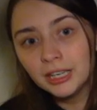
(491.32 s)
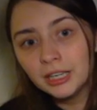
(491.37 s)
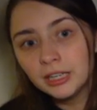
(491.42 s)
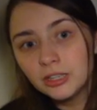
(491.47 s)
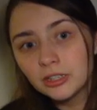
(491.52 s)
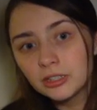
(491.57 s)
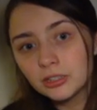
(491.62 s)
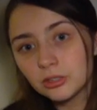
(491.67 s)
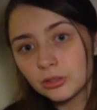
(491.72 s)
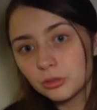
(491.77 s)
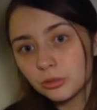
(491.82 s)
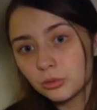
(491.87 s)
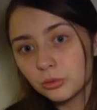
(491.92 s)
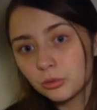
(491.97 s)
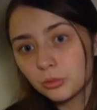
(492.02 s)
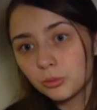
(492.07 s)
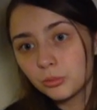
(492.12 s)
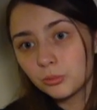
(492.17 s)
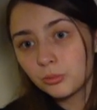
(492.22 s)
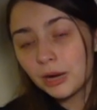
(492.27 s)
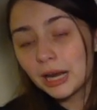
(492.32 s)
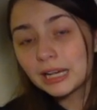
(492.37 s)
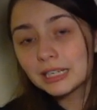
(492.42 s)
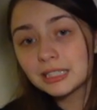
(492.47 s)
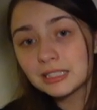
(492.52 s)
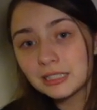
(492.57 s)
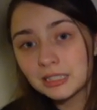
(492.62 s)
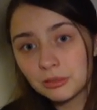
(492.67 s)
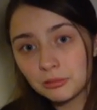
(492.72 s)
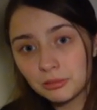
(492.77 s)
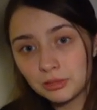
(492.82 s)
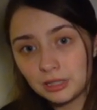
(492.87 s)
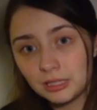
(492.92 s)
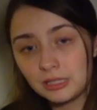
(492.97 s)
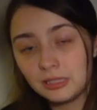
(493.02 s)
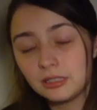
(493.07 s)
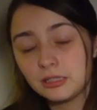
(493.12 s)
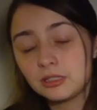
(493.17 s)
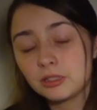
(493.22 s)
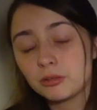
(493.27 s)
So practicing with
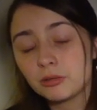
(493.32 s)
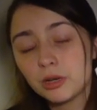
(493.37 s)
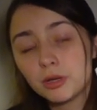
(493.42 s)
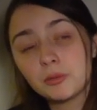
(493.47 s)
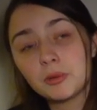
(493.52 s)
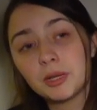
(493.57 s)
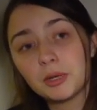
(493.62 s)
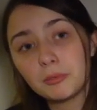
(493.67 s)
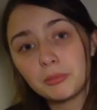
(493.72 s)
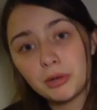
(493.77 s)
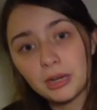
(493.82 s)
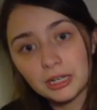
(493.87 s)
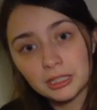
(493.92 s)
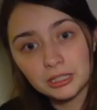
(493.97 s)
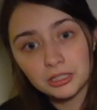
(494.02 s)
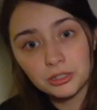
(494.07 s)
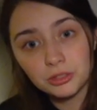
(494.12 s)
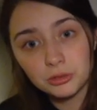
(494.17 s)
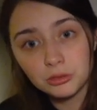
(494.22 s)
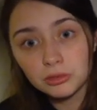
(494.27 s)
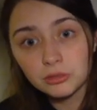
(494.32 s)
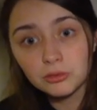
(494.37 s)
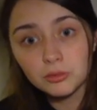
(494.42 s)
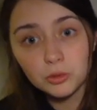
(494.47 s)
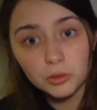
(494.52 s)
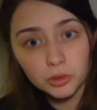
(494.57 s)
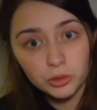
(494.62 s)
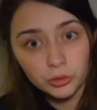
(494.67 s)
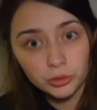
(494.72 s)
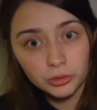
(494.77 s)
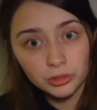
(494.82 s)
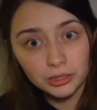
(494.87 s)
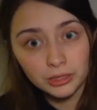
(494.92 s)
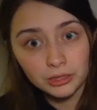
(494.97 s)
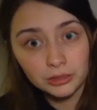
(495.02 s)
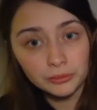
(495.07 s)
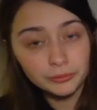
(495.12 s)
these is a great way to practice your foreshortening.